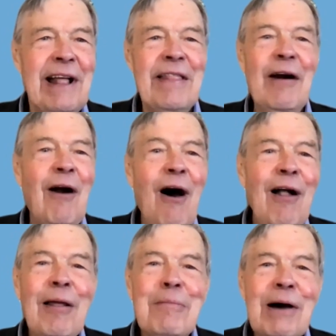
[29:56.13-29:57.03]
they're
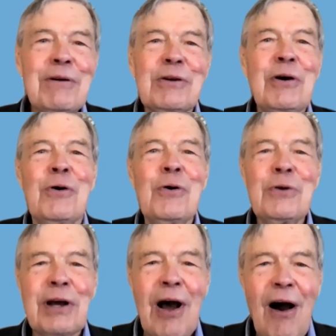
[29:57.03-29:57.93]
all about who
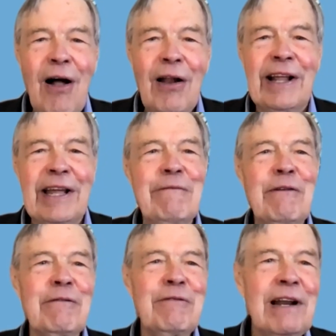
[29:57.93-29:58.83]
to call if
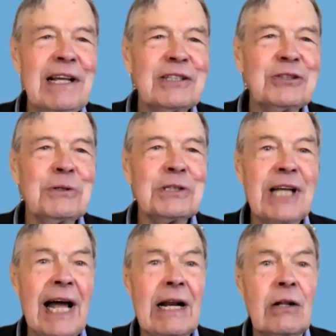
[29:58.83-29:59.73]
you're feeling
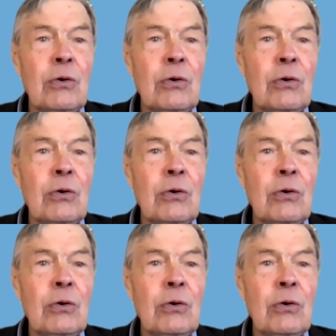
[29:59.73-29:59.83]
suicidal,